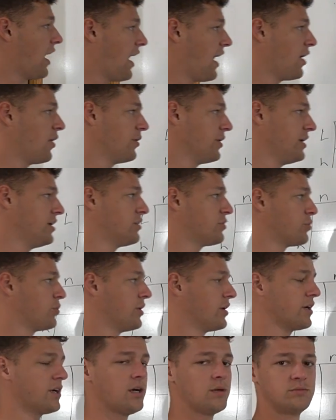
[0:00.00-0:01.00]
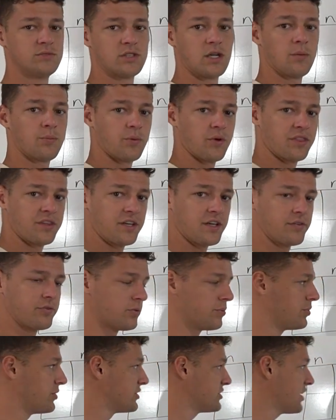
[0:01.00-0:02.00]
how each one comes up with
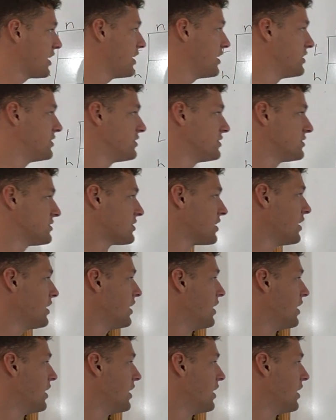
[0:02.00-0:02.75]
different percentages.